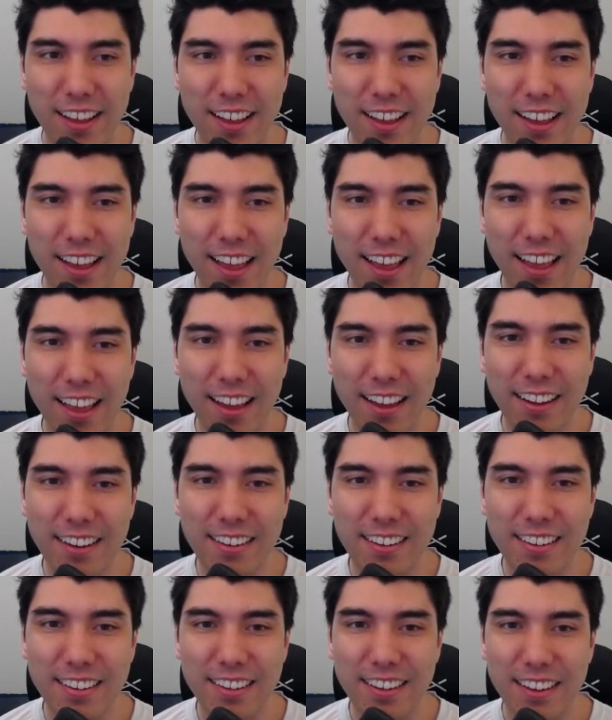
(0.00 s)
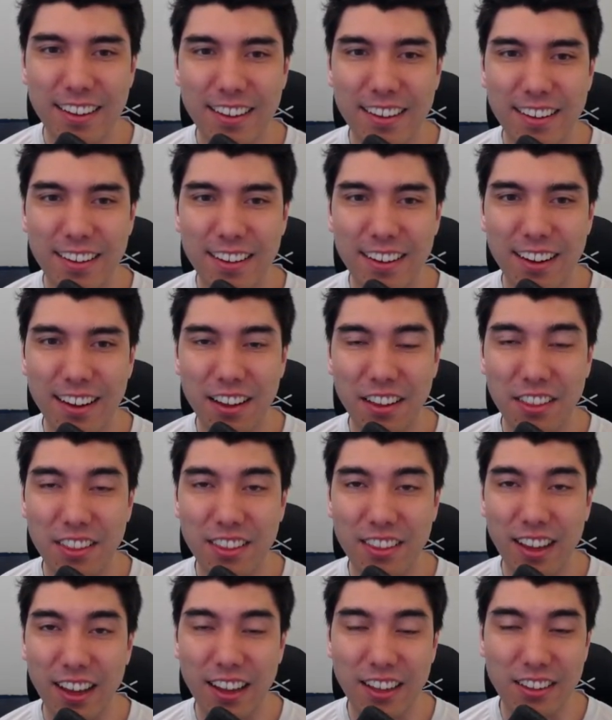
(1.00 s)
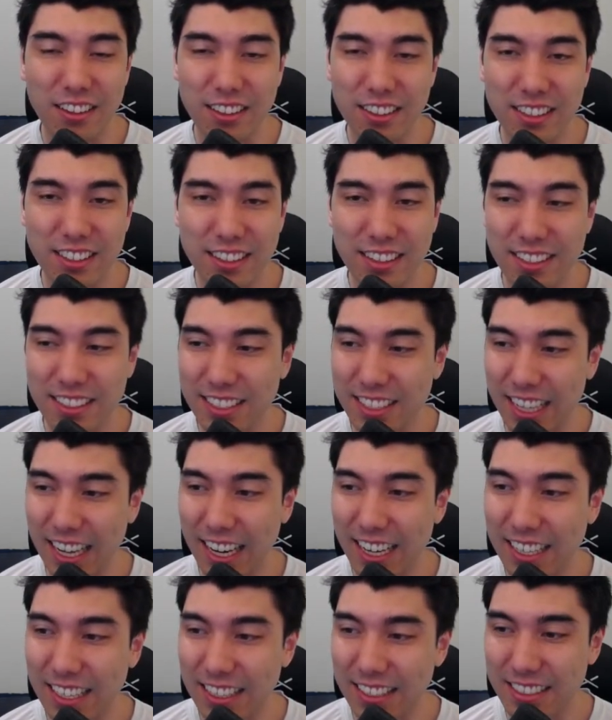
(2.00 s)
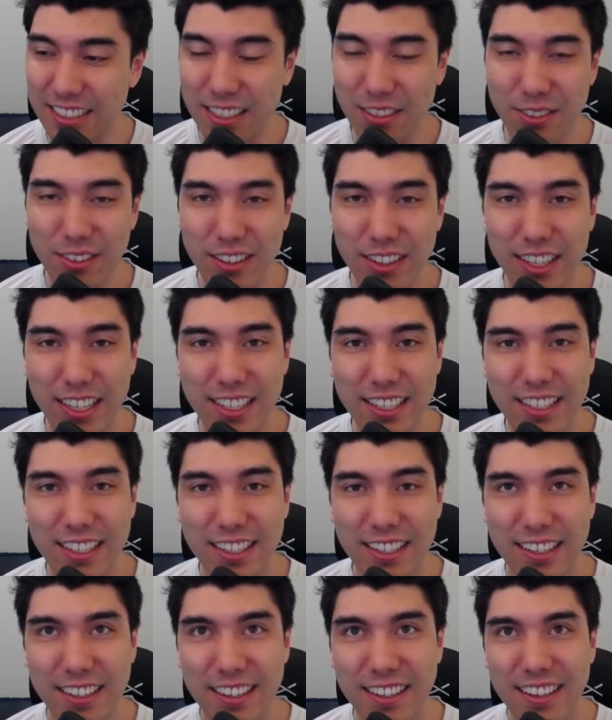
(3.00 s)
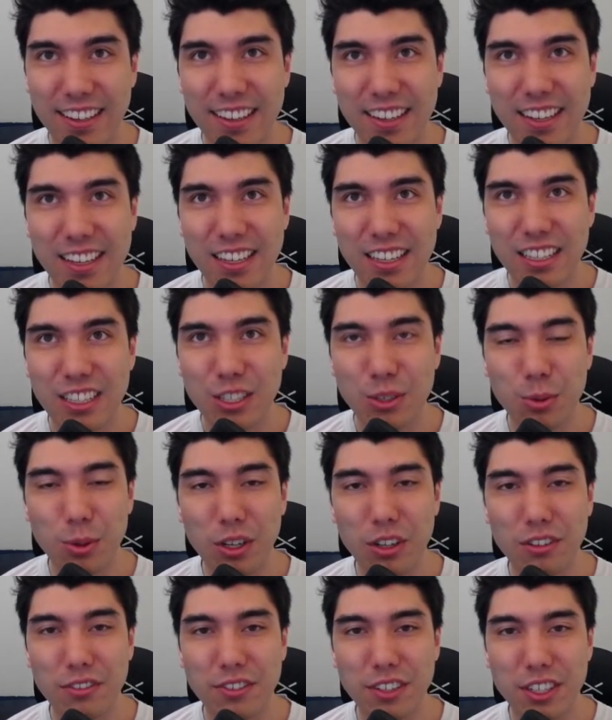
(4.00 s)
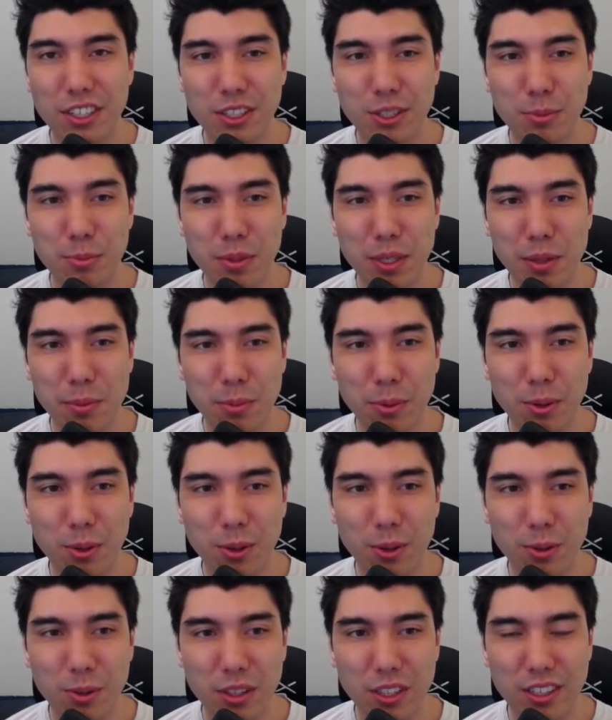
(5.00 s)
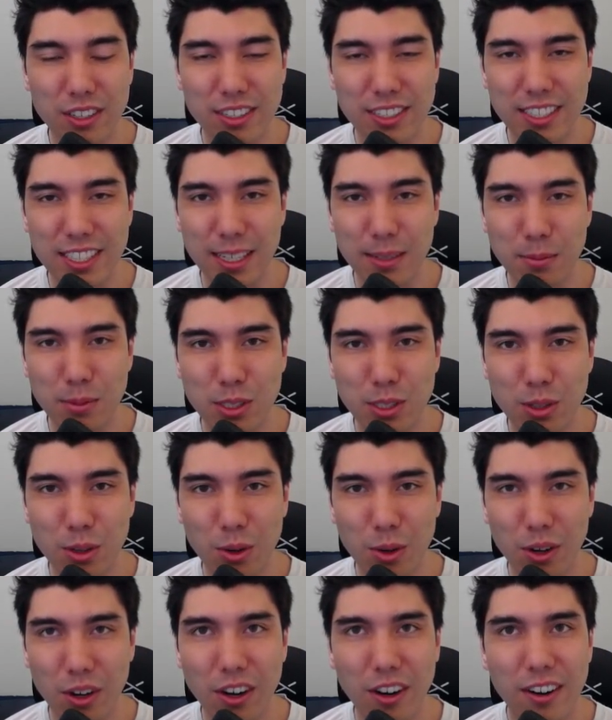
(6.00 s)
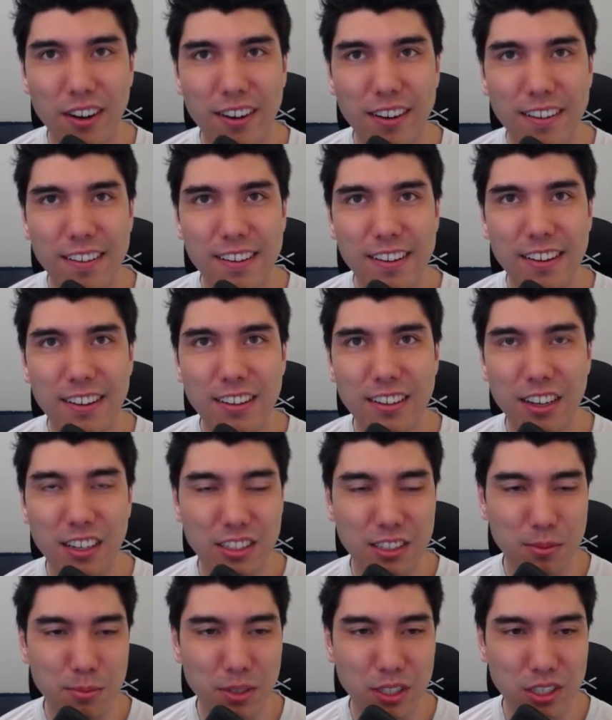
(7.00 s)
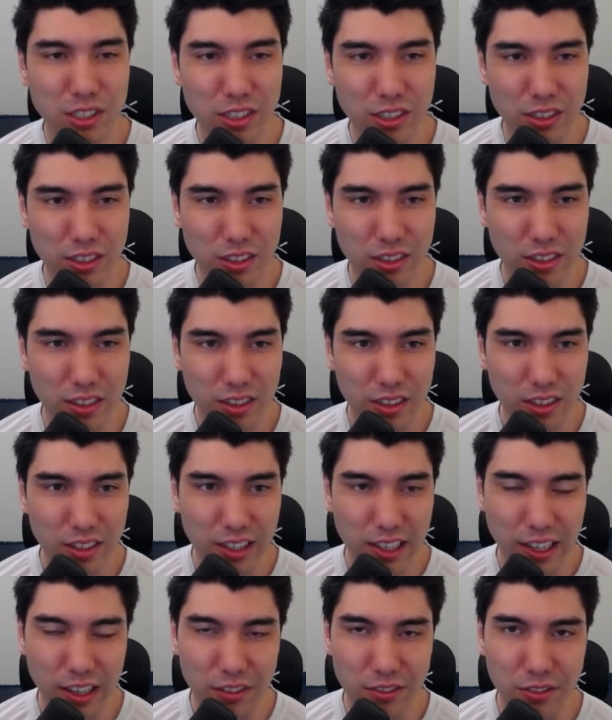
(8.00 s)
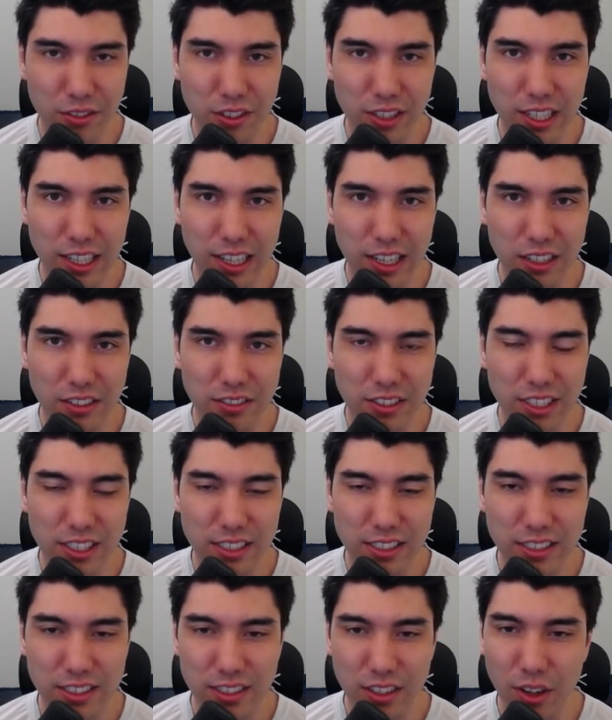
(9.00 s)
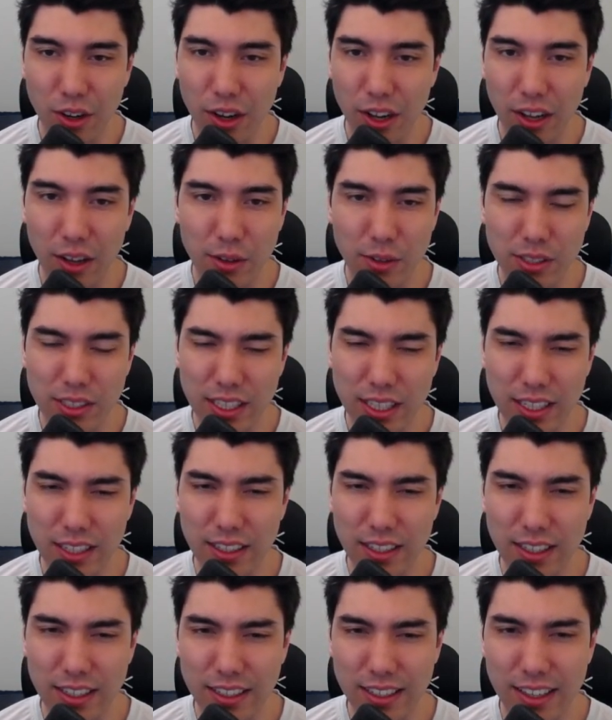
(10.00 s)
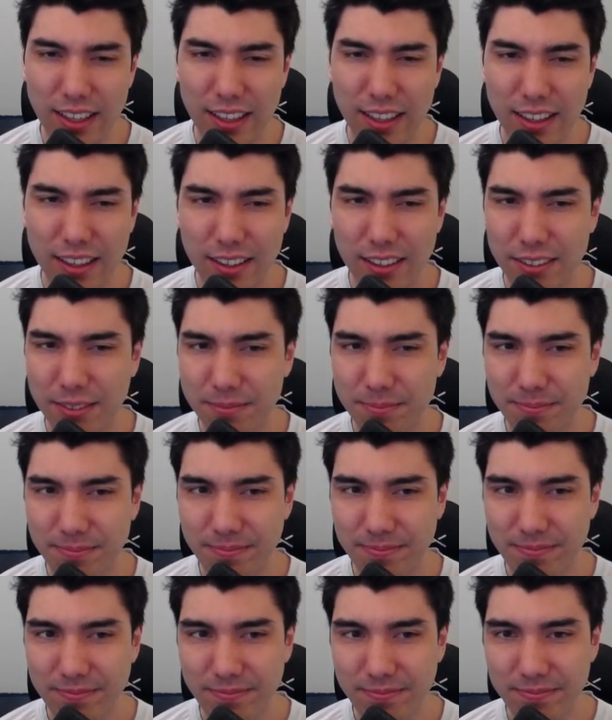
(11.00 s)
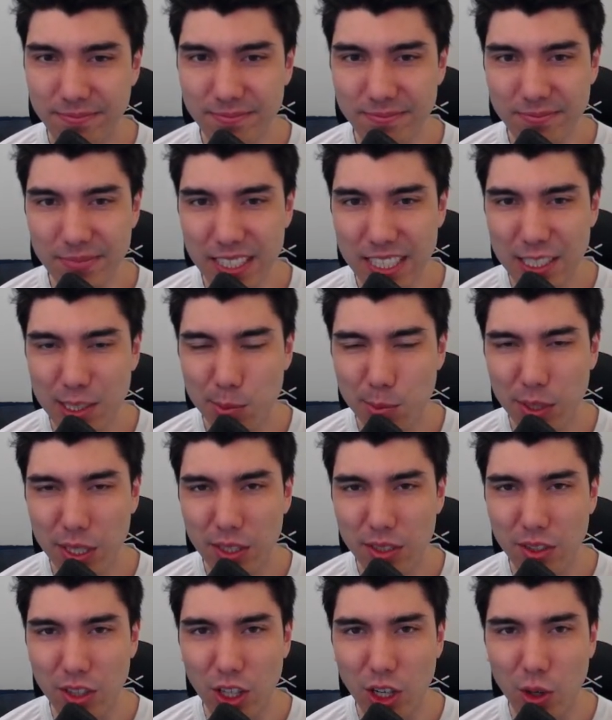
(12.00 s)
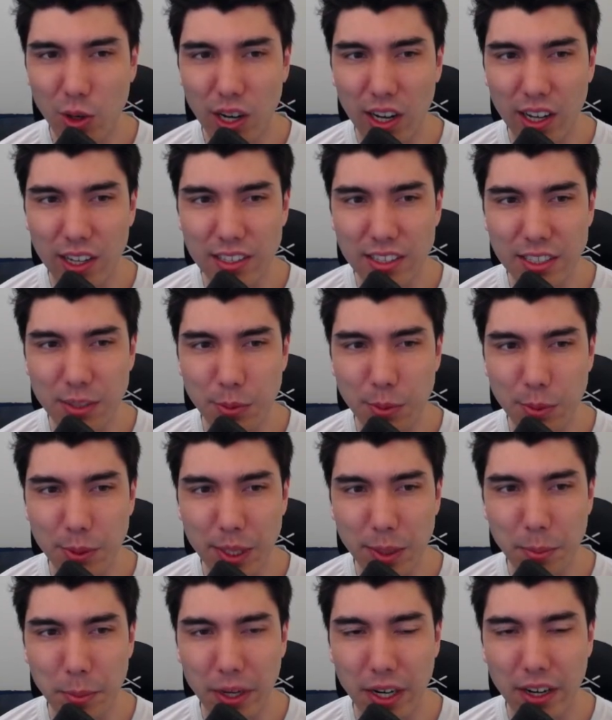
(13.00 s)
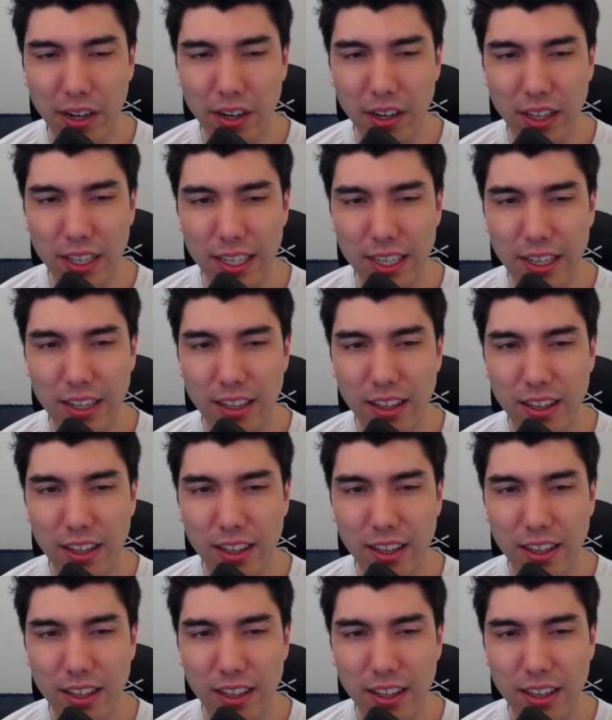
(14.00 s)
And I looked at the standings. There were like 12 other people with our same score, not to mention the handful ahead of us. So I was thinking like, it's pretty low odds that we would get paired. Like I